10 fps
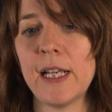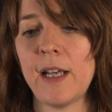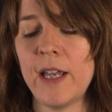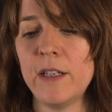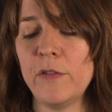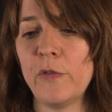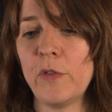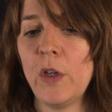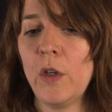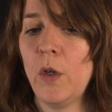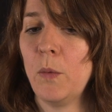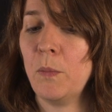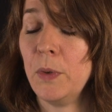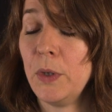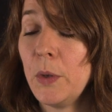kind of
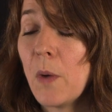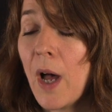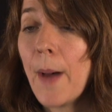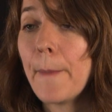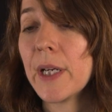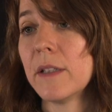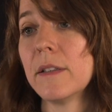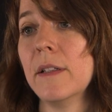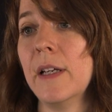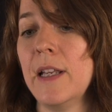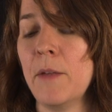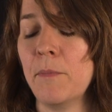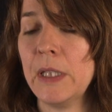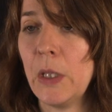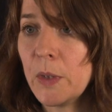blew up and
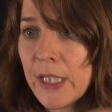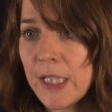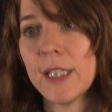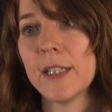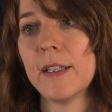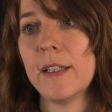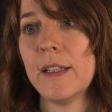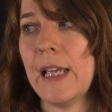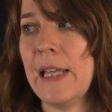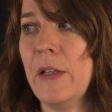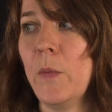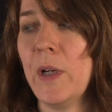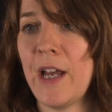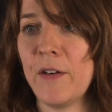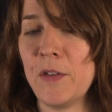imploded and then
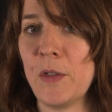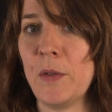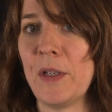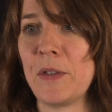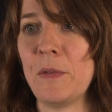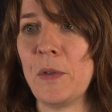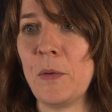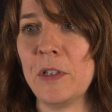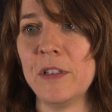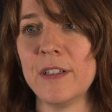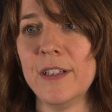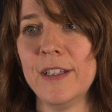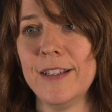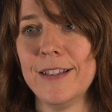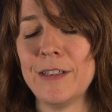went out into the rest of the world.
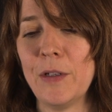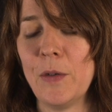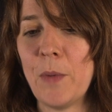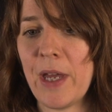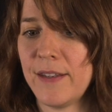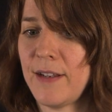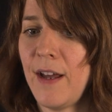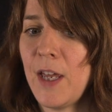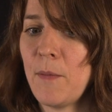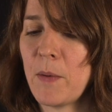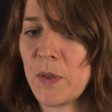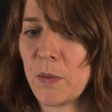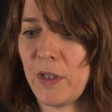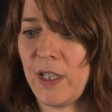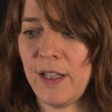So by the time I was
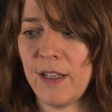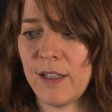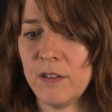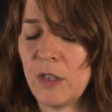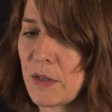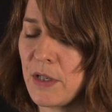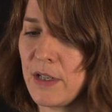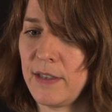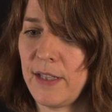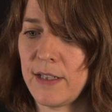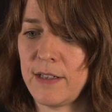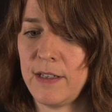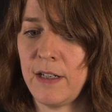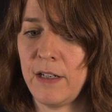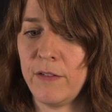working at Kel Rockstars in like
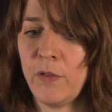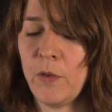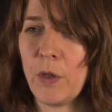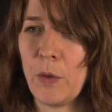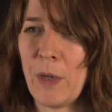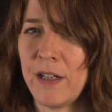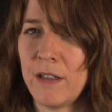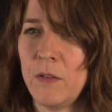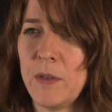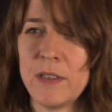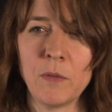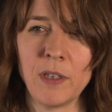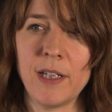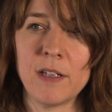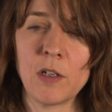1994, Riot Grrrl wasn't
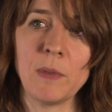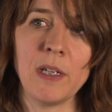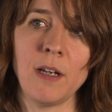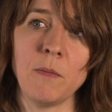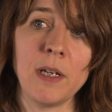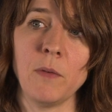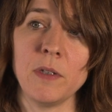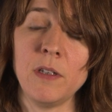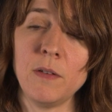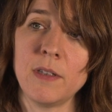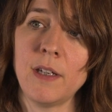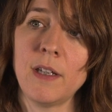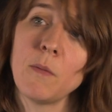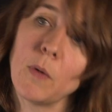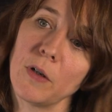really a term that anybody was using
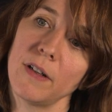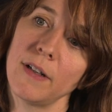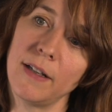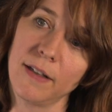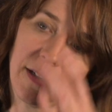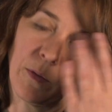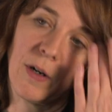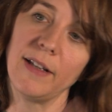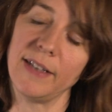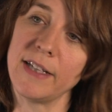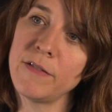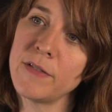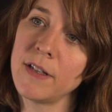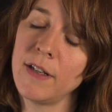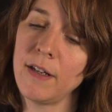anymore where I
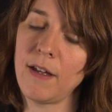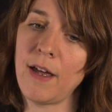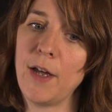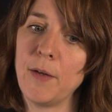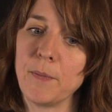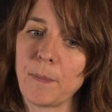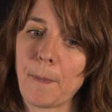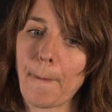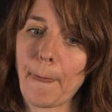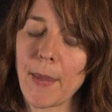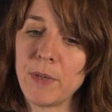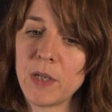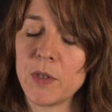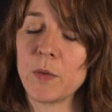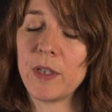lived. But
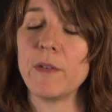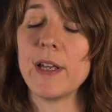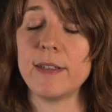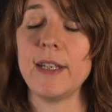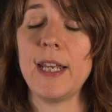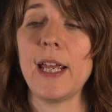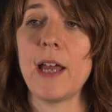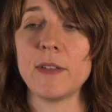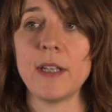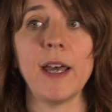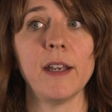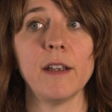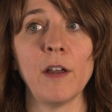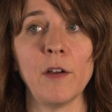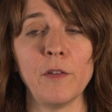it was really resonating
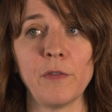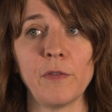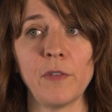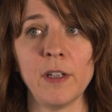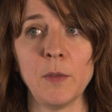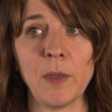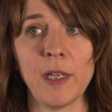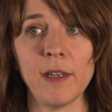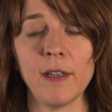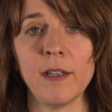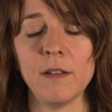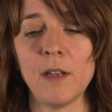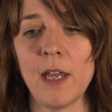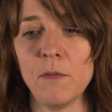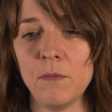outside of Olympia
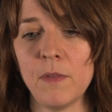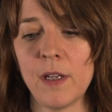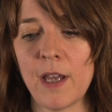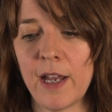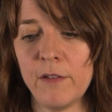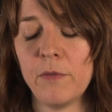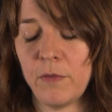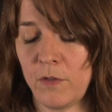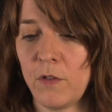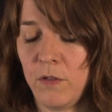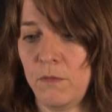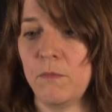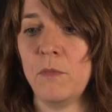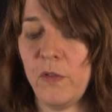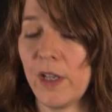and it kind of
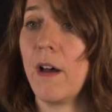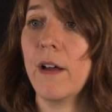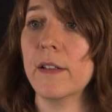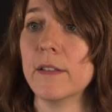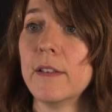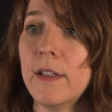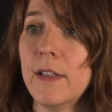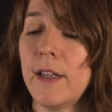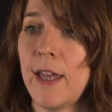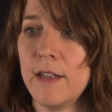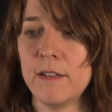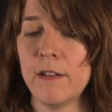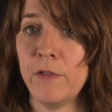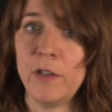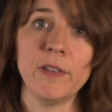moving on and
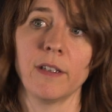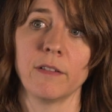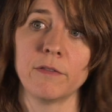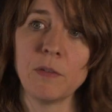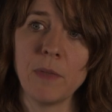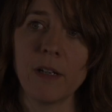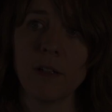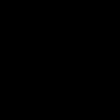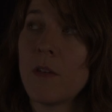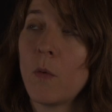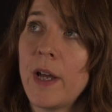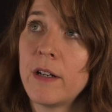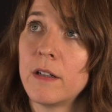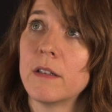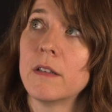evolving from there. It's a
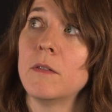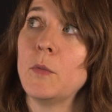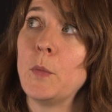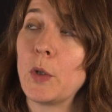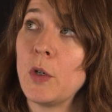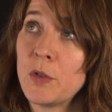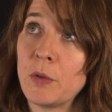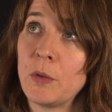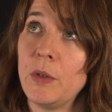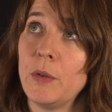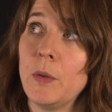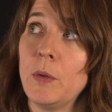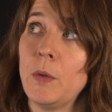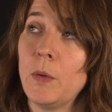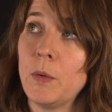wider, more cultural
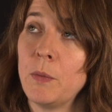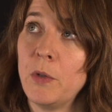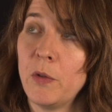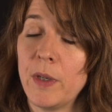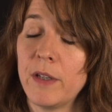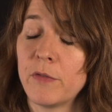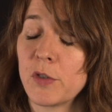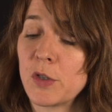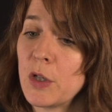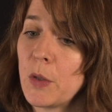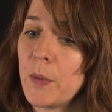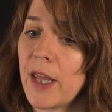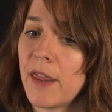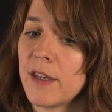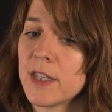movement for sure, but
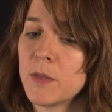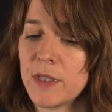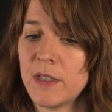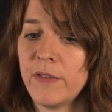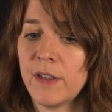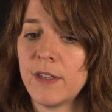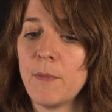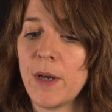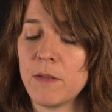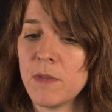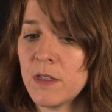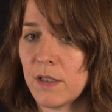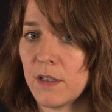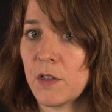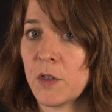I think specifically about the music
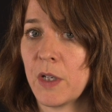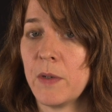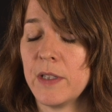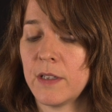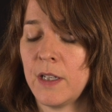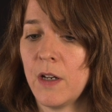industry was,